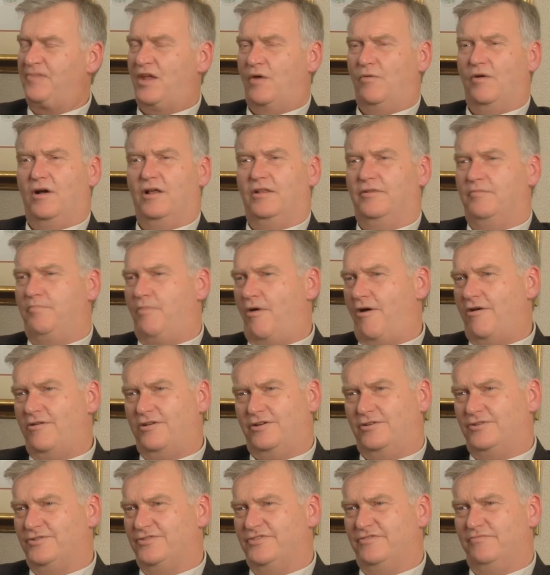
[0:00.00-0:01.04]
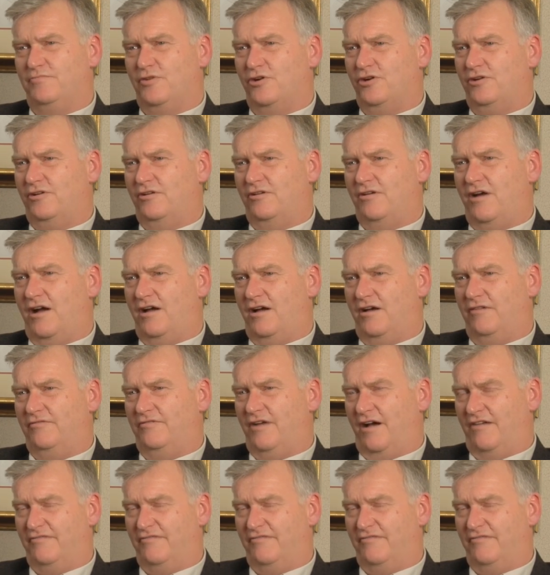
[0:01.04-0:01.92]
Well, the particles of, mercury, of,